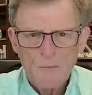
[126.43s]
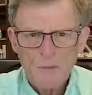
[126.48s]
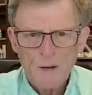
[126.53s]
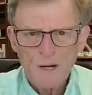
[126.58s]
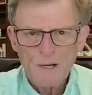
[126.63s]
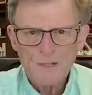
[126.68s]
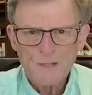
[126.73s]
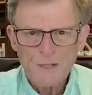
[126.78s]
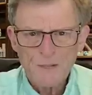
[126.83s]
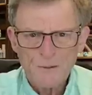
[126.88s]

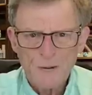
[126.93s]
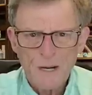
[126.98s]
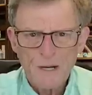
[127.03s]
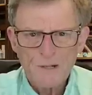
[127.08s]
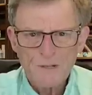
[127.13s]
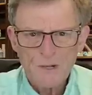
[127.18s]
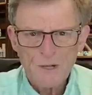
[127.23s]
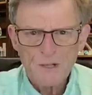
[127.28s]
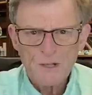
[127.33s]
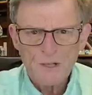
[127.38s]
But
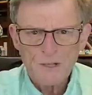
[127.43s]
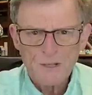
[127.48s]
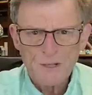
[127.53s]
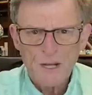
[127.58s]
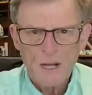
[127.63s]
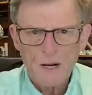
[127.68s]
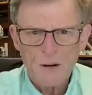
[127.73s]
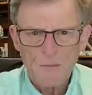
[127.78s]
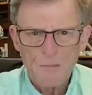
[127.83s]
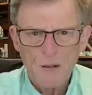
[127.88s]
insurrection does
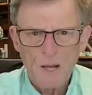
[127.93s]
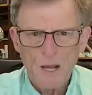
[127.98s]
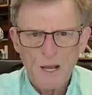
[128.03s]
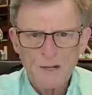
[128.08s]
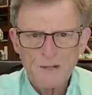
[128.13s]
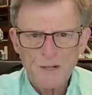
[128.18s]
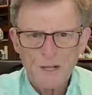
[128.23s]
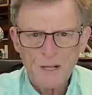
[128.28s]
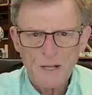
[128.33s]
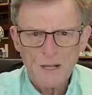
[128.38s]
not
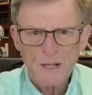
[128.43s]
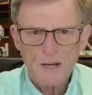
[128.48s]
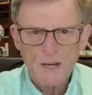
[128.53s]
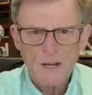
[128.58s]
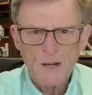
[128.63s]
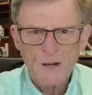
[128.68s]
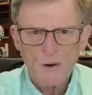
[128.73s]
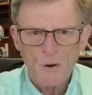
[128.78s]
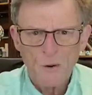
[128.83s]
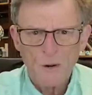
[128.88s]
apply to
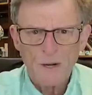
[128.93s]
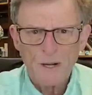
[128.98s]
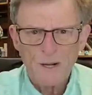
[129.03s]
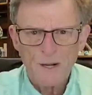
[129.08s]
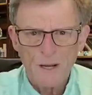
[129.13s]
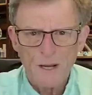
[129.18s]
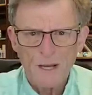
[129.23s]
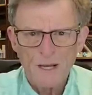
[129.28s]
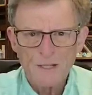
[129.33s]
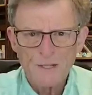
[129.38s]
any
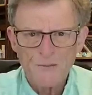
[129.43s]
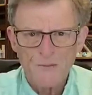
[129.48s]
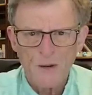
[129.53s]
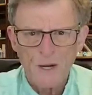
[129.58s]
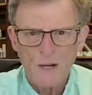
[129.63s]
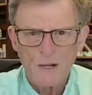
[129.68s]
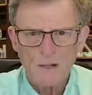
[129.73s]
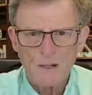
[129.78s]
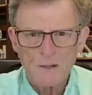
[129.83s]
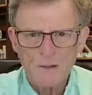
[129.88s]
organized
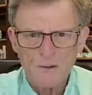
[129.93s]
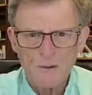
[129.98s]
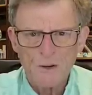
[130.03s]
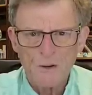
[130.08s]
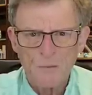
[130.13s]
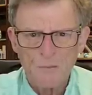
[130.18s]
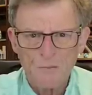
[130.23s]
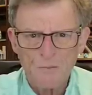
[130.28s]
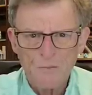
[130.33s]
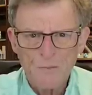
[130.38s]
violent
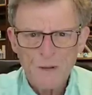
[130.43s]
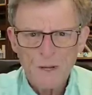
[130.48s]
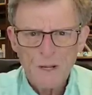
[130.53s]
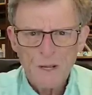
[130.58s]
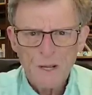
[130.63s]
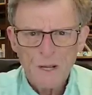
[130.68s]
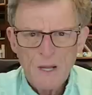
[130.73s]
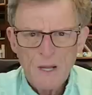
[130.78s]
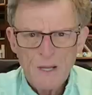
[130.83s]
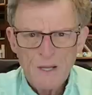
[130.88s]
group.
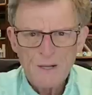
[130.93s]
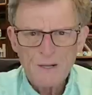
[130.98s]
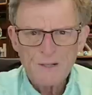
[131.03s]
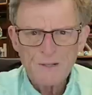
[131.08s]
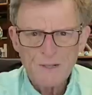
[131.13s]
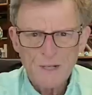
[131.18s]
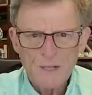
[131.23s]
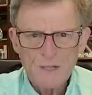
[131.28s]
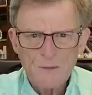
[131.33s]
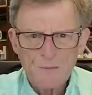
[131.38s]
It
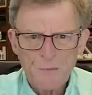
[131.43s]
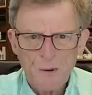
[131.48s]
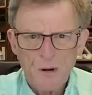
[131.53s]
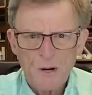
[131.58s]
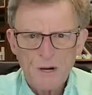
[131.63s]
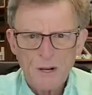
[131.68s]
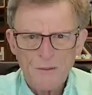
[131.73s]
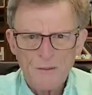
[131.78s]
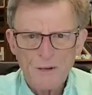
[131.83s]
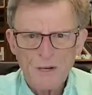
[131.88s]
is this
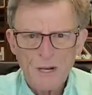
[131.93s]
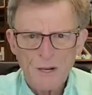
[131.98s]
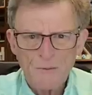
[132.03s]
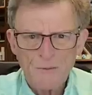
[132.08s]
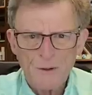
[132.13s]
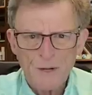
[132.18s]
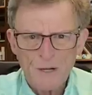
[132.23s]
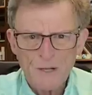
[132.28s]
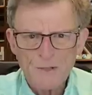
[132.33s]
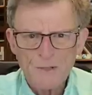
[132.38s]
part of the
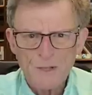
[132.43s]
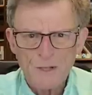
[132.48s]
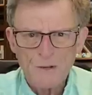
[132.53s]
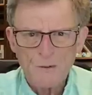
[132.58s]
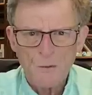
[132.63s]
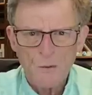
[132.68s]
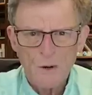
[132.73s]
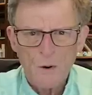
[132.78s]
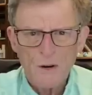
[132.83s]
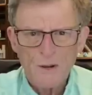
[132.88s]

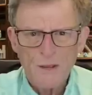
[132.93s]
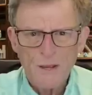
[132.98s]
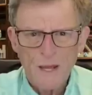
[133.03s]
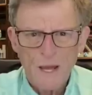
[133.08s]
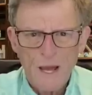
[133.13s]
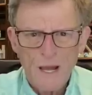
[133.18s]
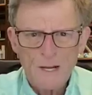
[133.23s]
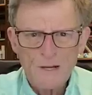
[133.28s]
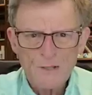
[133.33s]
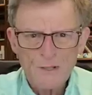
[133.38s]
definition where
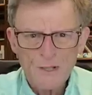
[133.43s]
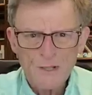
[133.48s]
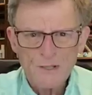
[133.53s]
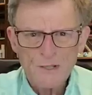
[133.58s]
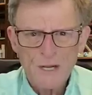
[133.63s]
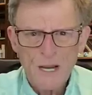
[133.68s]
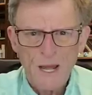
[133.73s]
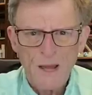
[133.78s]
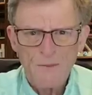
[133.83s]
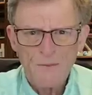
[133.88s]
the
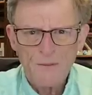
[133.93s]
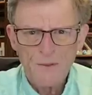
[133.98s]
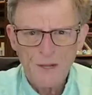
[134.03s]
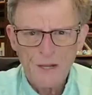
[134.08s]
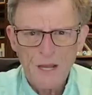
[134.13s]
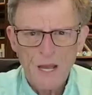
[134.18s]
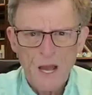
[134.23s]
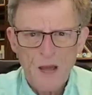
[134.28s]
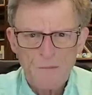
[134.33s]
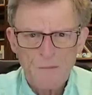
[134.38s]
actions at the
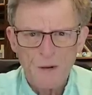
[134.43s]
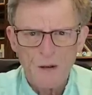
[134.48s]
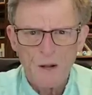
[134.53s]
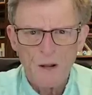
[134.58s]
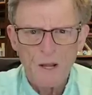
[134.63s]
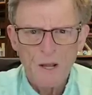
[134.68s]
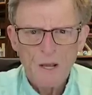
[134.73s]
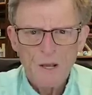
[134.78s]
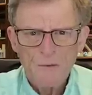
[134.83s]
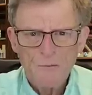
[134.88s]

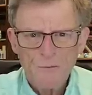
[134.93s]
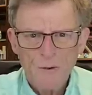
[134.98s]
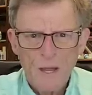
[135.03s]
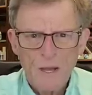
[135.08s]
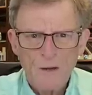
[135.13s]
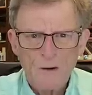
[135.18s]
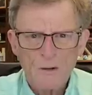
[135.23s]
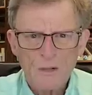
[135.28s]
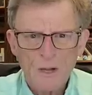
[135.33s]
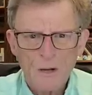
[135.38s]
Capitol
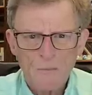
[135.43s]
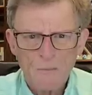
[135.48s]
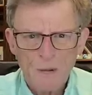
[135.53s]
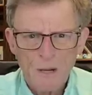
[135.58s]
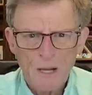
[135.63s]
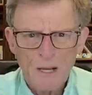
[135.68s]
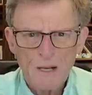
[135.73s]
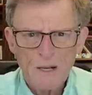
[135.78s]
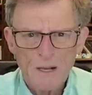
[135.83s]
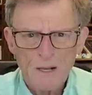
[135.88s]
fail
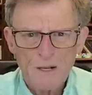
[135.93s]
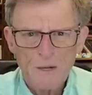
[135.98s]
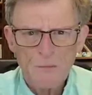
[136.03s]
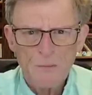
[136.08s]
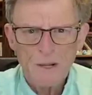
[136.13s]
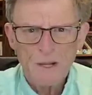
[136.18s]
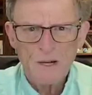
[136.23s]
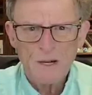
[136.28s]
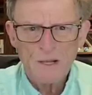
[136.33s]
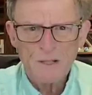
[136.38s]
completely to
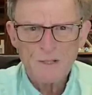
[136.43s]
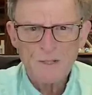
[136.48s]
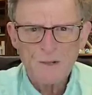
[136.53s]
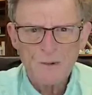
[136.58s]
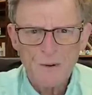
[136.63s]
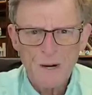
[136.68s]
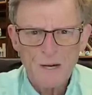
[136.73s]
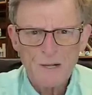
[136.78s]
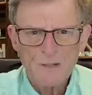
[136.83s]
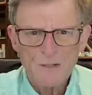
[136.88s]
be an
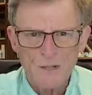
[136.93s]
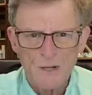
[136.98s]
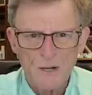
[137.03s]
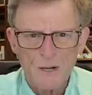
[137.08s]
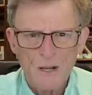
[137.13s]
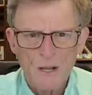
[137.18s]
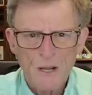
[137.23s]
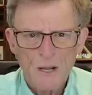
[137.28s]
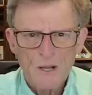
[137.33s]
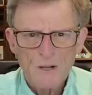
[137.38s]

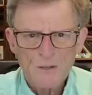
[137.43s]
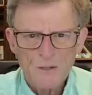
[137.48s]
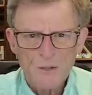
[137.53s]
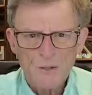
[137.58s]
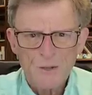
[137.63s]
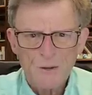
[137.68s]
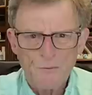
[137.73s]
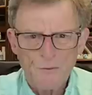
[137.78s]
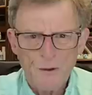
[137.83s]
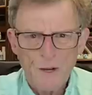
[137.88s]
insurrection,
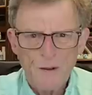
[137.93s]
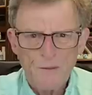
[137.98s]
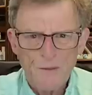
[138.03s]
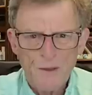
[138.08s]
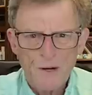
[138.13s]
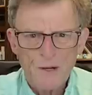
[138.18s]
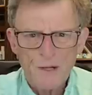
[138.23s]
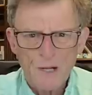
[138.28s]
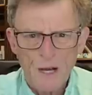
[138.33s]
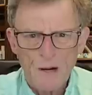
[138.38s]
to defeat
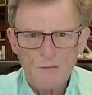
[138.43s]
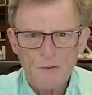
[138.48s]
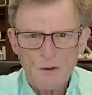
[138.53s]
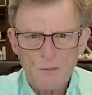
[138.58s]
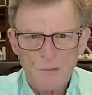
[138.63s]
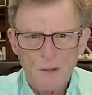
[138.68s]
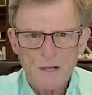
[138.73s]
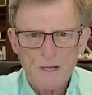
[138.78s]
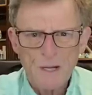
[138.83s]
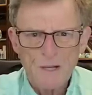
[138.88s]
their
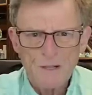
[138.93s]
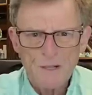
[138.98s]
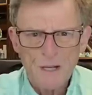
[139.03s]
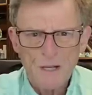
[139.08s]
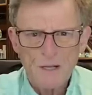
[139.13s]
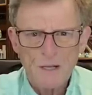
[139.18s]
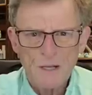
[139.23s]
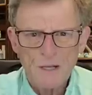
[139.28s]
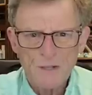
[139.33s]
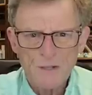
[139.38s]
government and
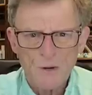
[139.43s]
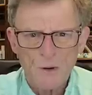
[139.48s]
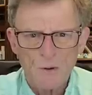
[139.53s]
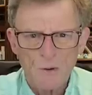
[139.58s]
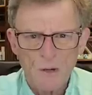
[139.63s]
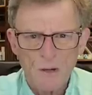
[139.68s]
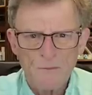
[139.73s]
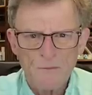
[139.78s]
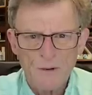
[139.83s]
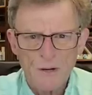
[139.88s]
take
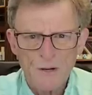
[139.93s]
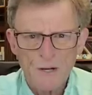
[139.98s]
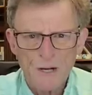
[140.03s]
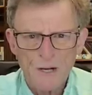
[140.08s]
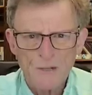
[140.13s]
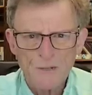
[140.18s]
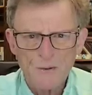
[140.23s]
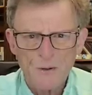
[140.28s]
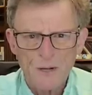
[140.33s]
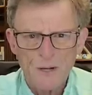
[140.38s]
control of their
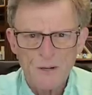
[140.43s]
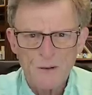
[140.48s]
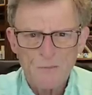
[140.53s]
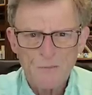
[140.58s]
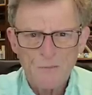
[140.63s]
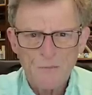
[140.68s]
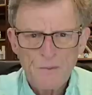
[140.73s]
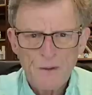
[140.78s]
country.